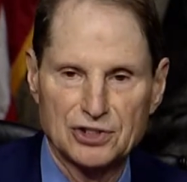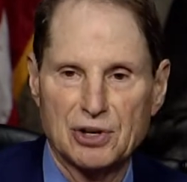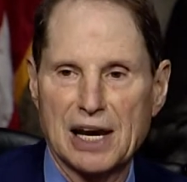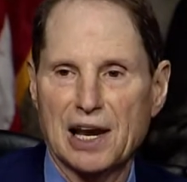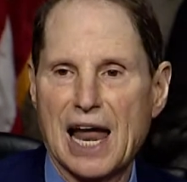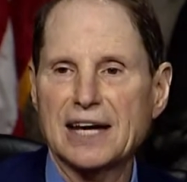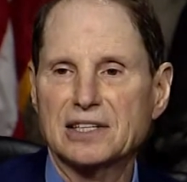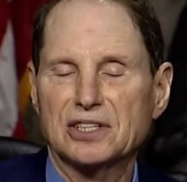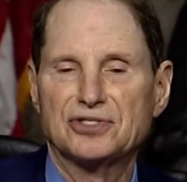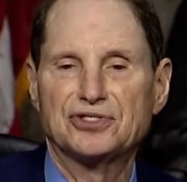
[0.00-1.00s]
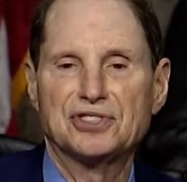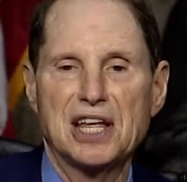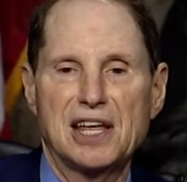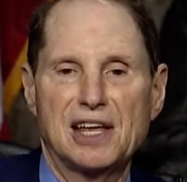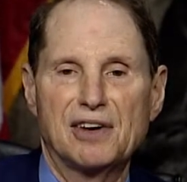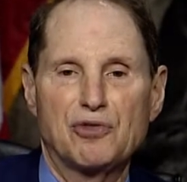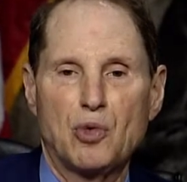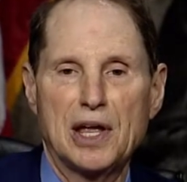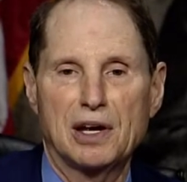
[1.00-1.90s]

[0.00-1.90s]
So I'd like to see if we